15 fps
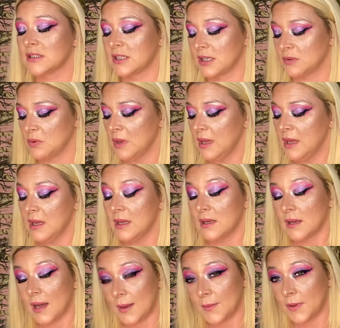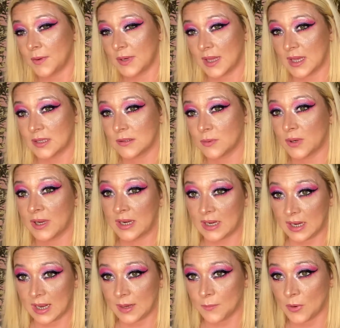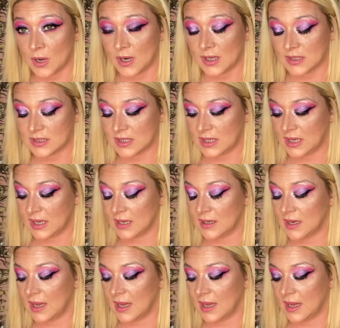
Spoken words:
So I'm going to guess we're getting 8 products in it.